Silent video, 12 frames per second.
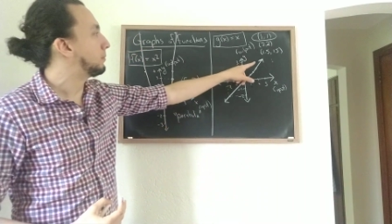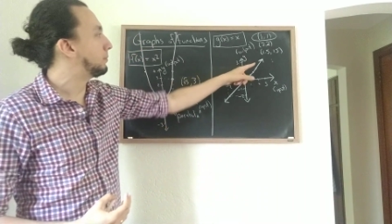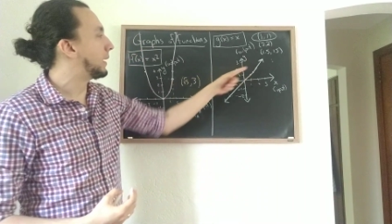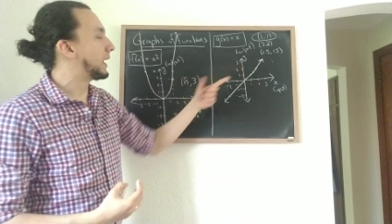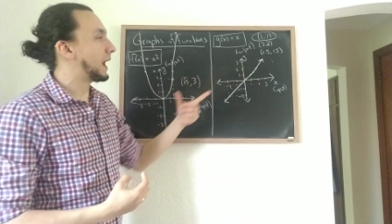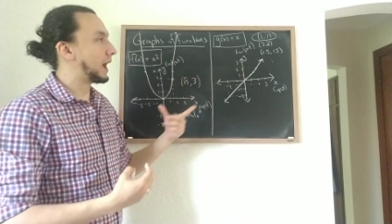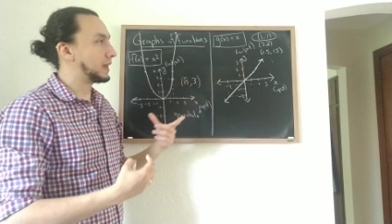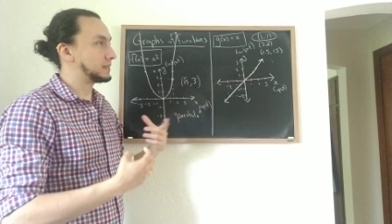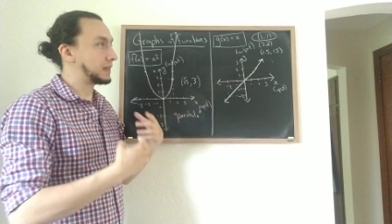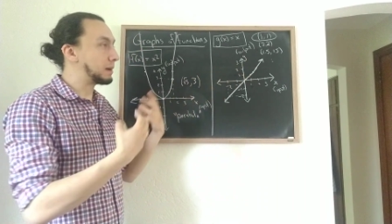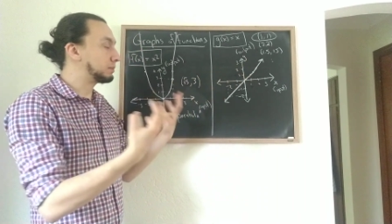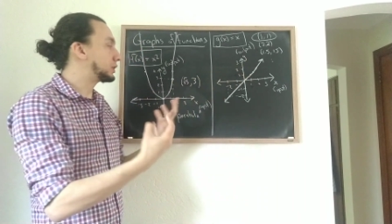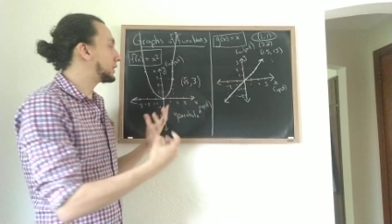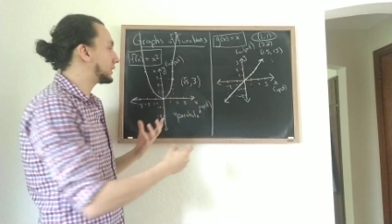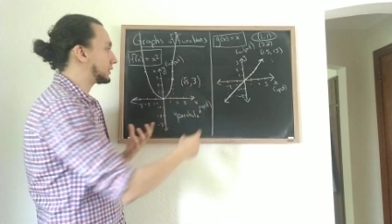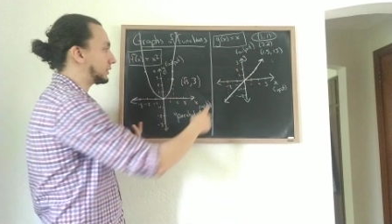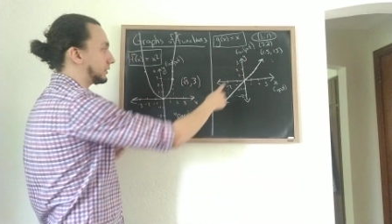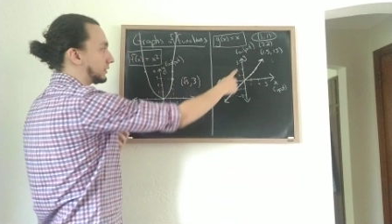by establishing
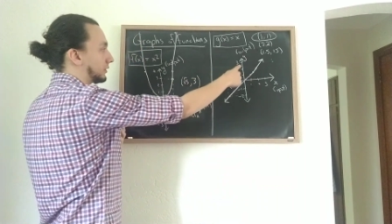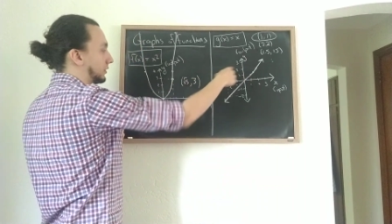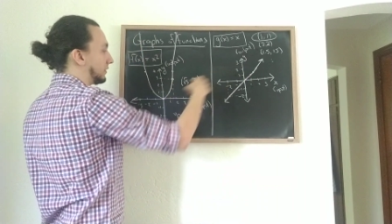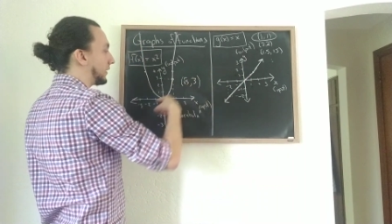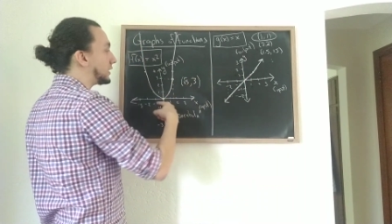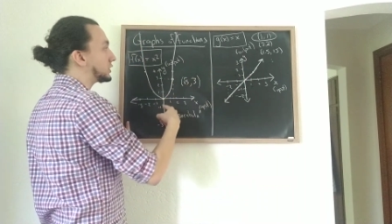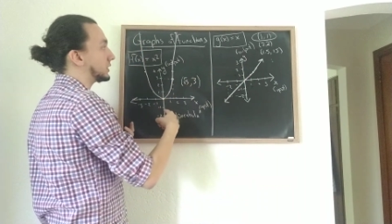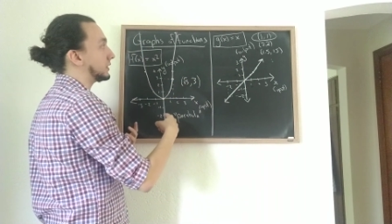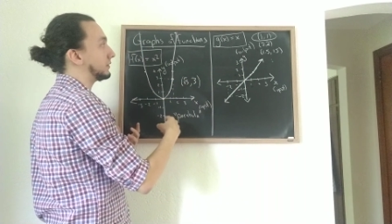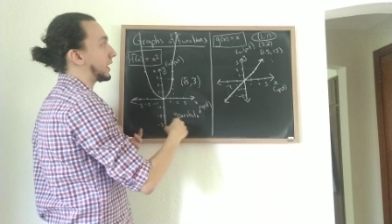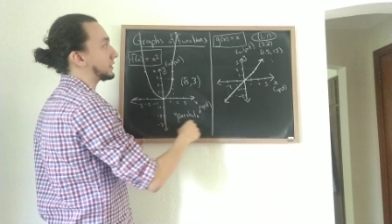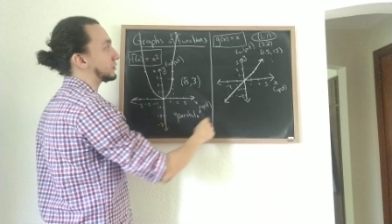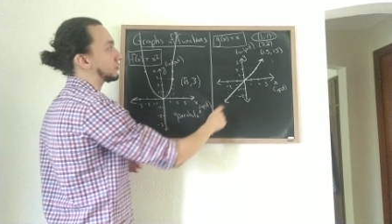a certain convention of how to